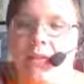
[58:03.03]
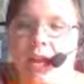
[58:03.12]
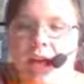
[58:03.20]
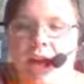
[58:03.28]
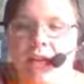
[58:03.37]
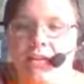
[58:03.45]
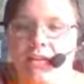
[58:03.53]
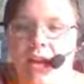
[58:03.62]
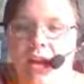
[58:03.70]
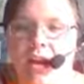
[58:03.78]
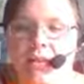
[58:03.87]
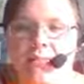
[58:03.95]
has
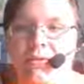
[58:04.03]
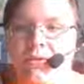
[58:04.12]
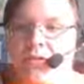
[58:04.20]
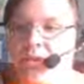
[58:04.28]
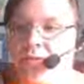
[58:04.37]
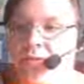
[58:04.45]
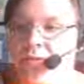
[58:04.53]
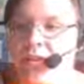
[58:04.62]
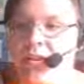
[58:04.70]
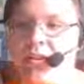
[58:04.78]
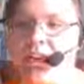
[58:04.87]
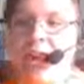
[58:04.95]
up to something
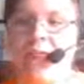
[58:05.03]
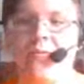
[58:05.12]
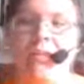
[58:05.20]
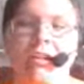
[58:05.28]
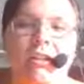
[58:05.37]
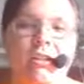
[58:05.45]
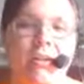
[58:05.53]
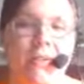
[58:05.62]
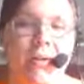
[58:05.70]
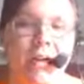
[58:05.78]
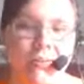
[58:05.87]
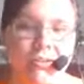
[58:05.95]
and wanted the
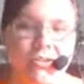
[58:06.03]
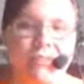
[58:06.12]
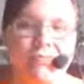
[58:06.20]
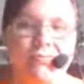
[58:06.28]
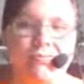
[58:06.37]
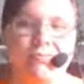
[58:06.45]
bellboy to